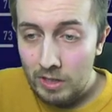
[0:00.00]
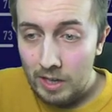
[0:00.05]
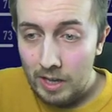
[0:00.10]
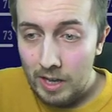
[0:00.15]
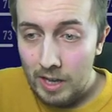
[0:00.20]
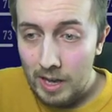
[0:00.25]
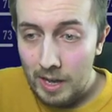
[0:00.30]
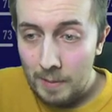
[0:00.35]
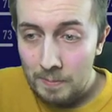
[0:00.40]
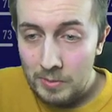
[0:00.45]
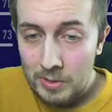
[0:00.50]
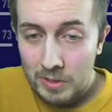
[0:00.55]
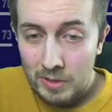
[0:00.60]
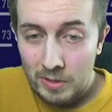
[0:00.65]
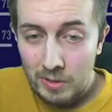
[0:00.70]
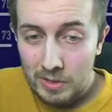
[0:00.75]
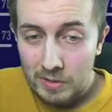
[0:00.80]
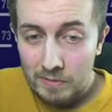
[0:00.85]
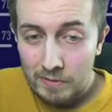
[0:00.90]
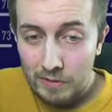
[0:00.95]
Um, so
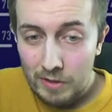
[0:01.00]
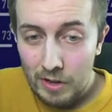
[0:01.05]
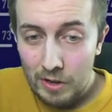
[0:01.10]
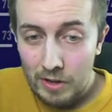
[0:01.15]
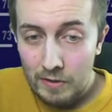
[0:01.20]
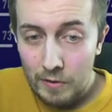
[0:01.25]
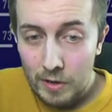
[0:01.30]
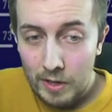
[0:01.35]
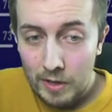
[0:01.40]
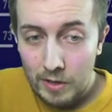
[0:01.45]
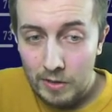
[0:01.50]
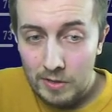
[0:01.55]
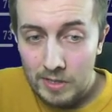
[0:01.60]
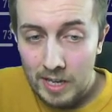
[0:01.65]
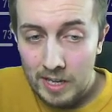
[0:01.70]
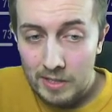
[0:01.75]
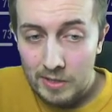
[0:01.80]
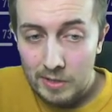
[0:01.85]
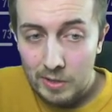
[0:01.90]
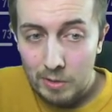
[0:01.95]
got some very, very good
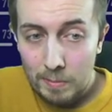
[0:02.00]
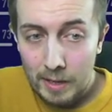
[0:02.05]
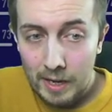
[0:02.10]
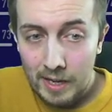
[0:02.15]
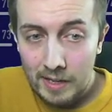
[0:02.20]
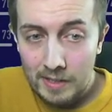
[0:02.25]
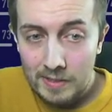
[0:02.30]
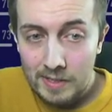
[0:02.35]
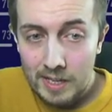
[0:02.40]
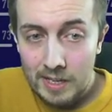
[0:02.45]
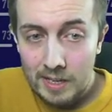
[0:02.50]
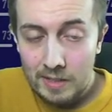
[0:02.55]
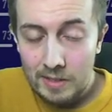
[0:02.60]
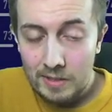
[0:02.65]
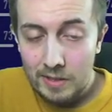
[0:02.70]
stats, good passing,